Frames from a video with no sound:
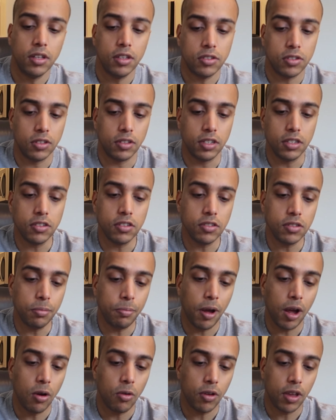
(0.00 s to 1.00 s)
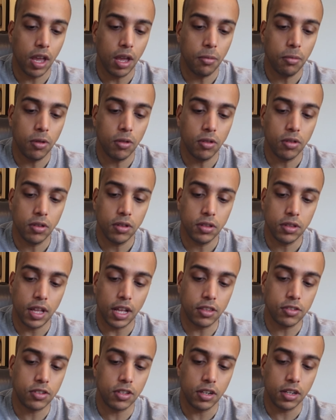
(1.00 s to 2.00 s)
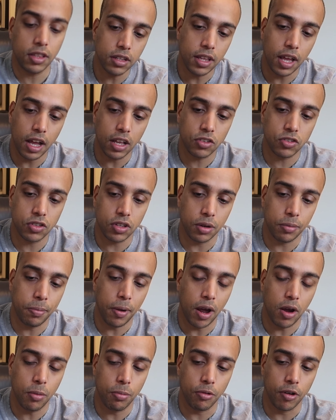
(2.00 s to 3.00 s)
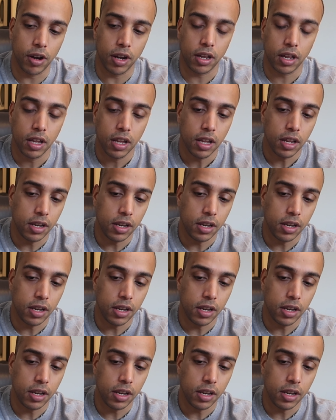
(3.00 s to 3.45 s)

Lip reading: So this is the power cable that's going to attach to the power brick.